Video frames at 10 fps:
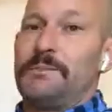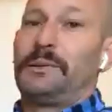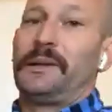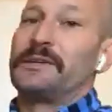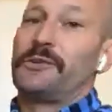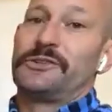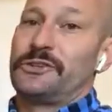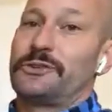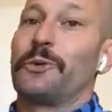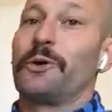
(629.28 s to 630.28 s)
place for us to
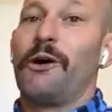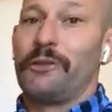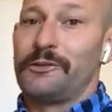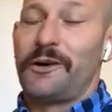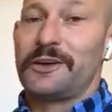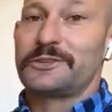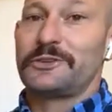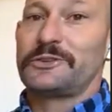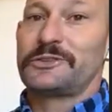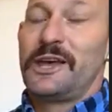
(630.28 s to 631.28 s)
store all the
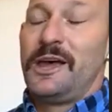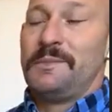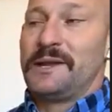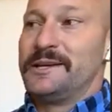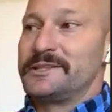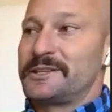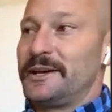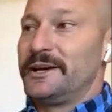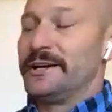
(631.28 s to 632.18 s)
fossils, because